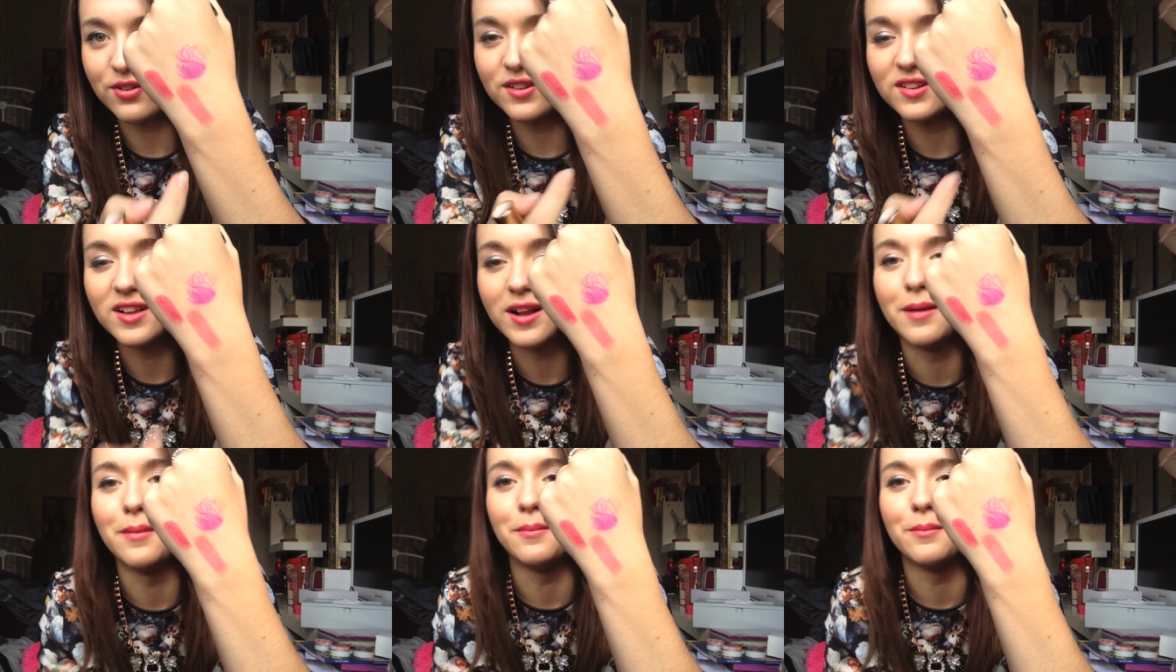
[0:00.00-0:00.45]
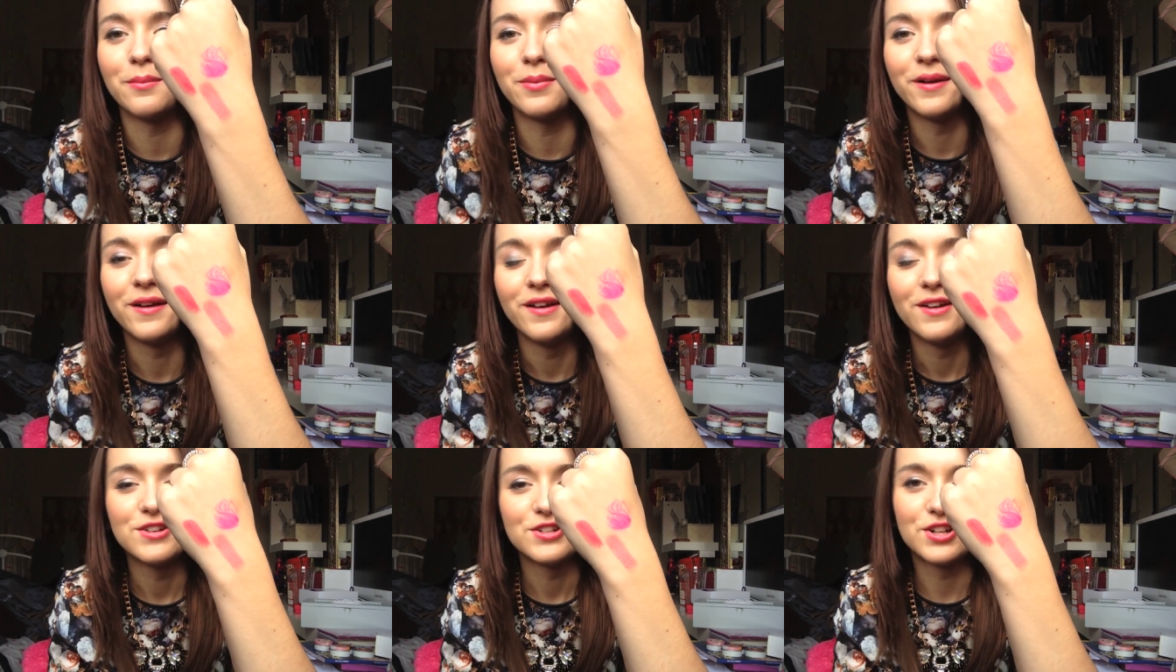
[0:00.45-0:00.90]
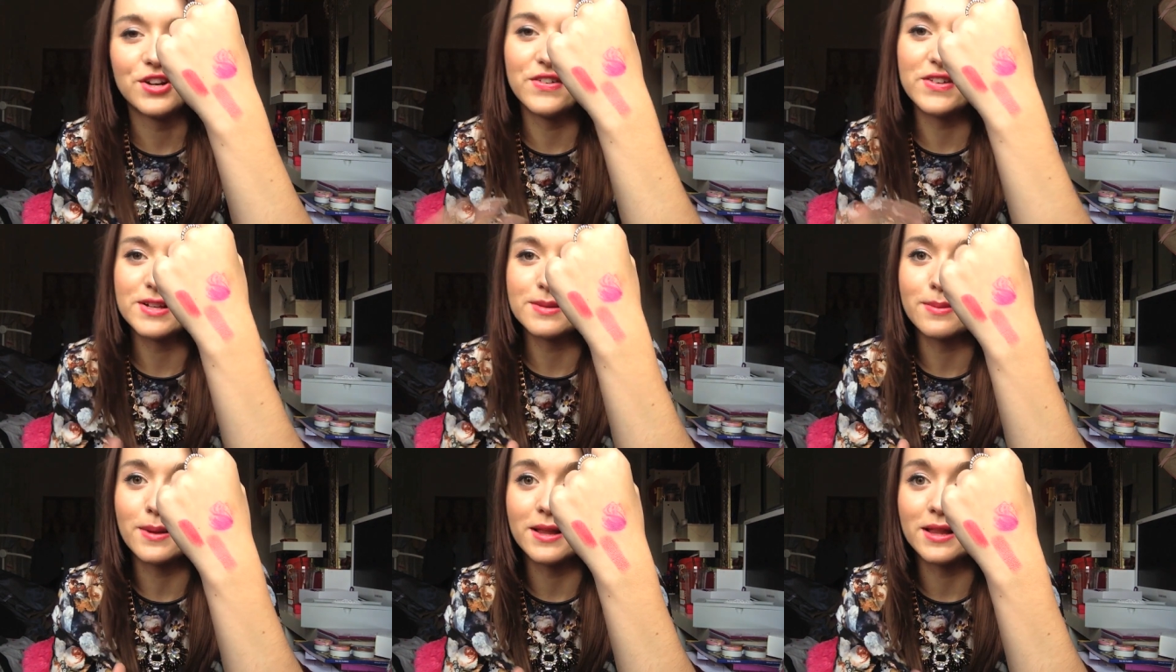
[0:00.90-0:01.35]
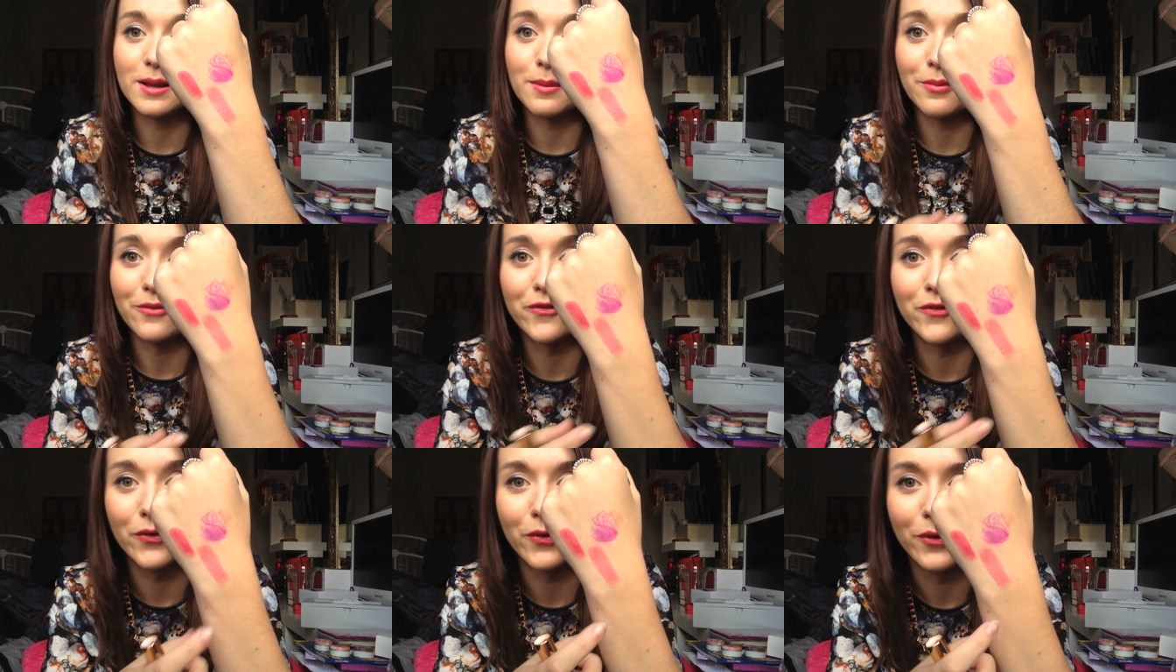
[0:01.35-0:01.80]
stamp. Should have explained that
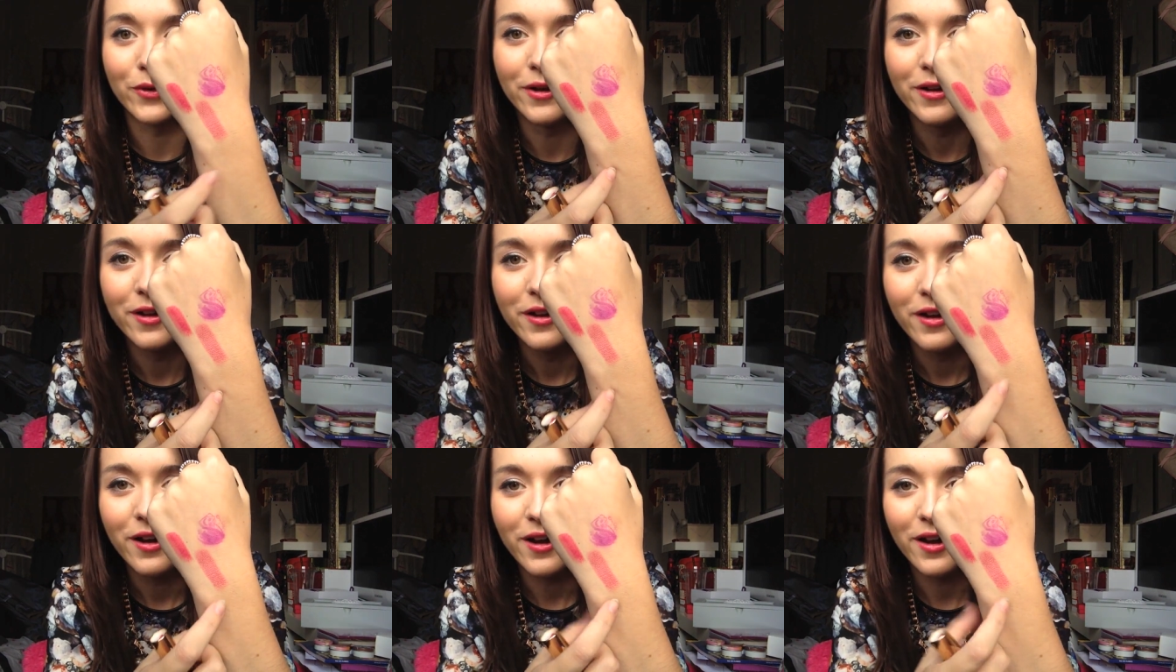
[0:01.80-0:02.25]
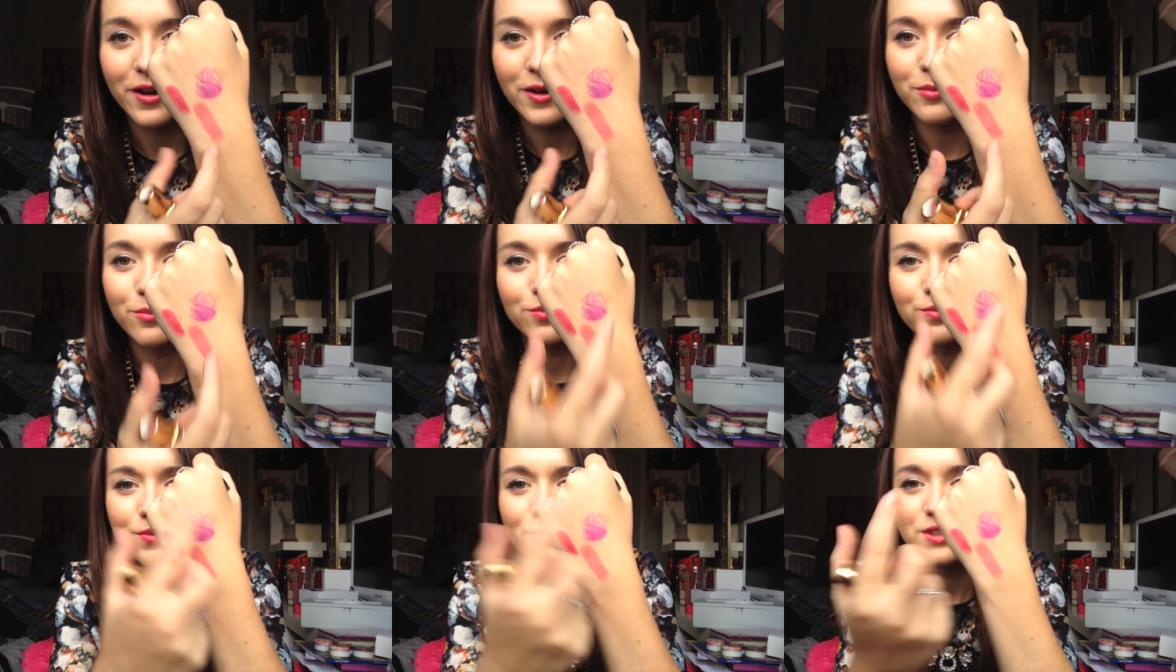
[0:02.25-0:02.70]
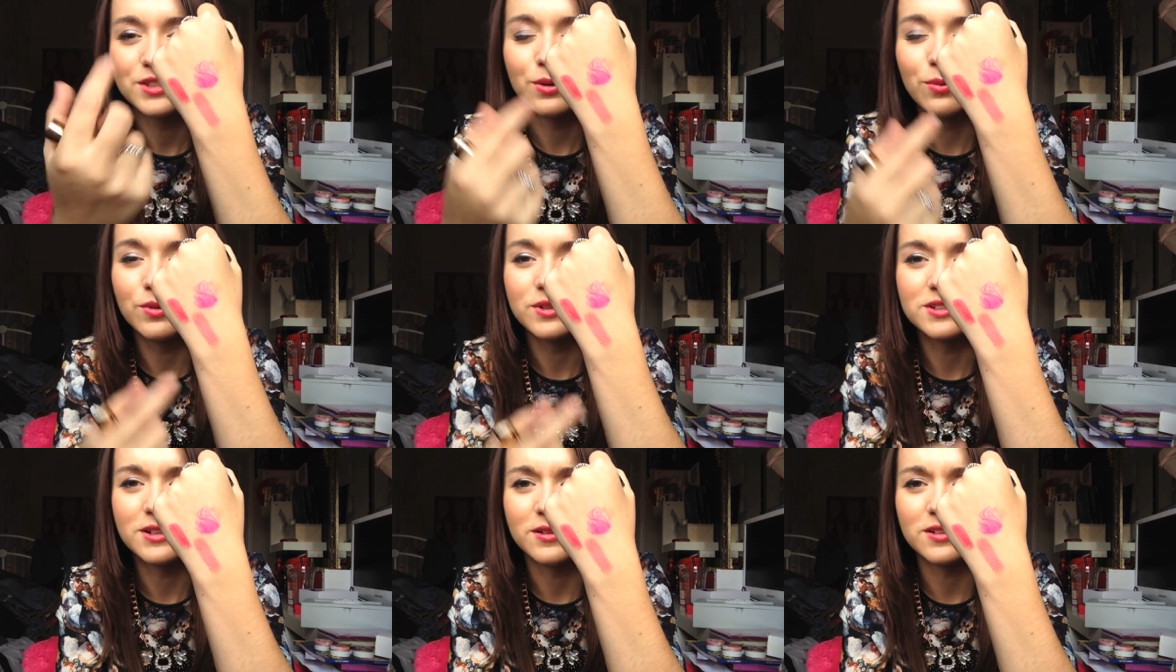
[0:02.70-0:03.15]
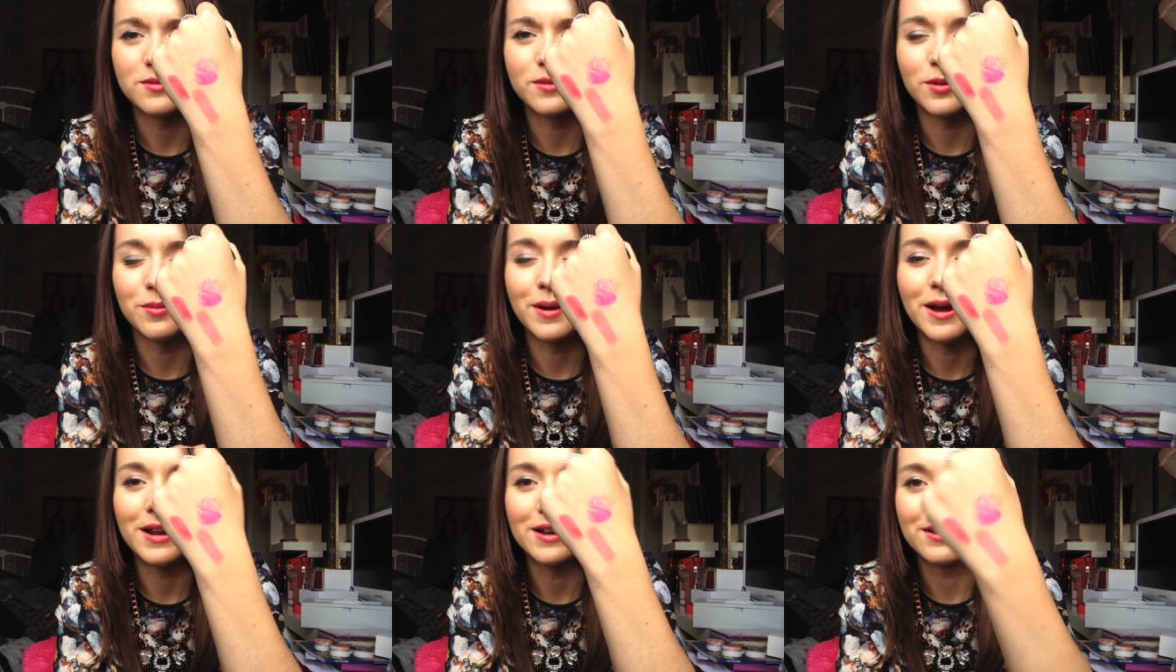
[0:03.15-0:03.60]
before. Um, someone stamped me
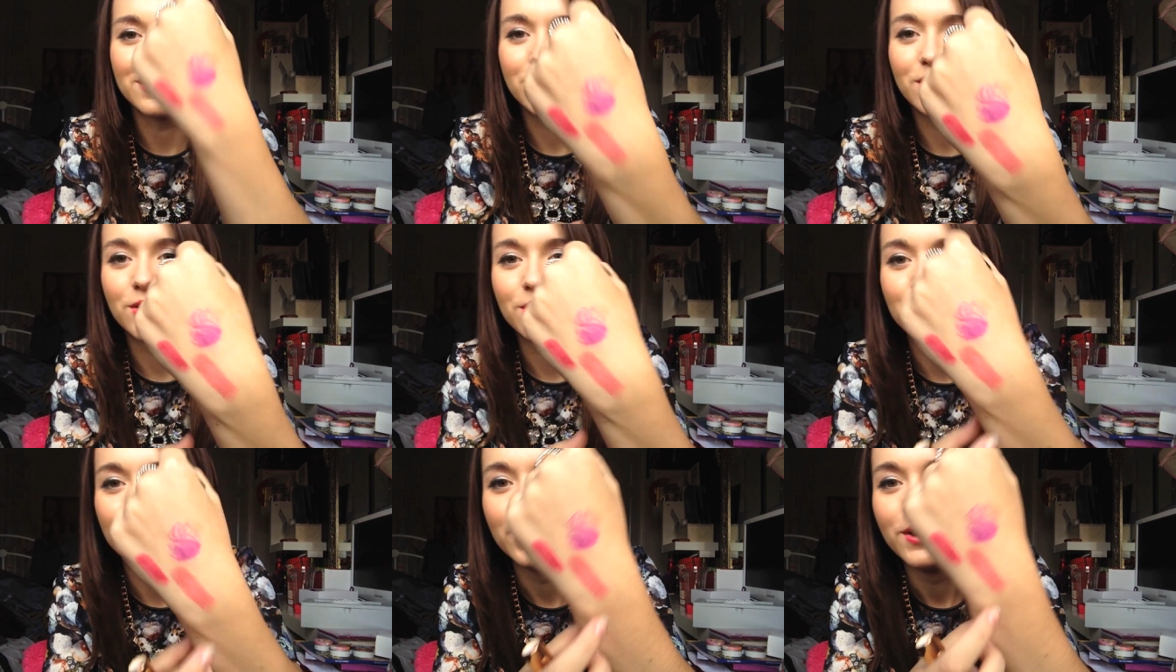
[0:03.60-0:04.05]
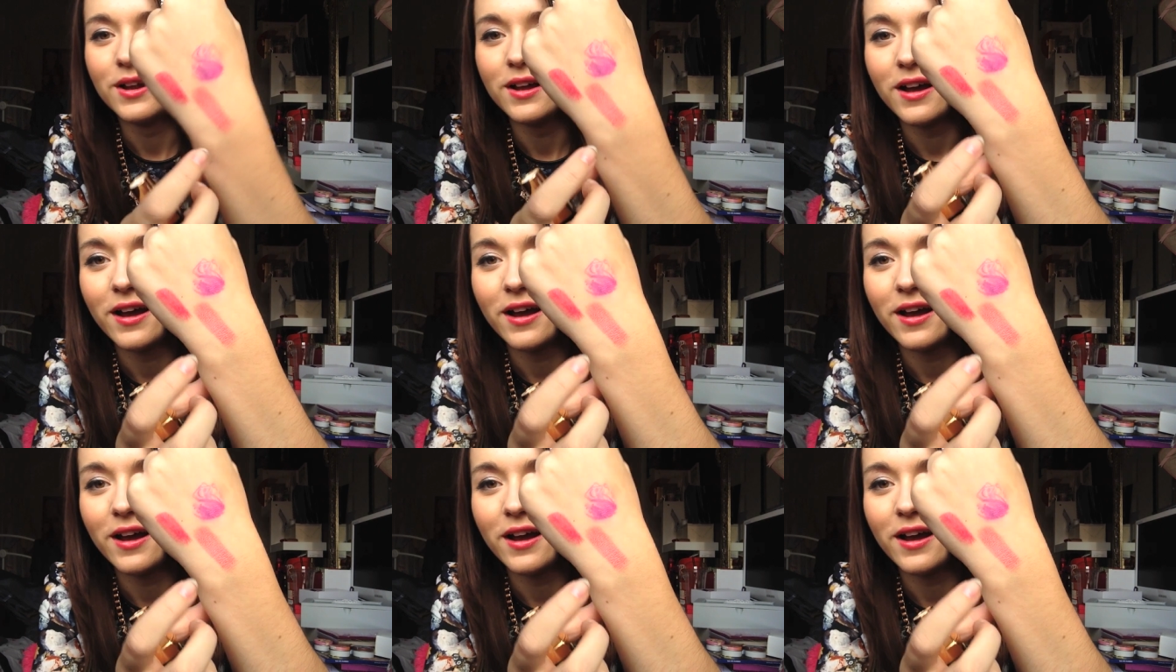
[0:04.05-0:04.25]
on my hand at school.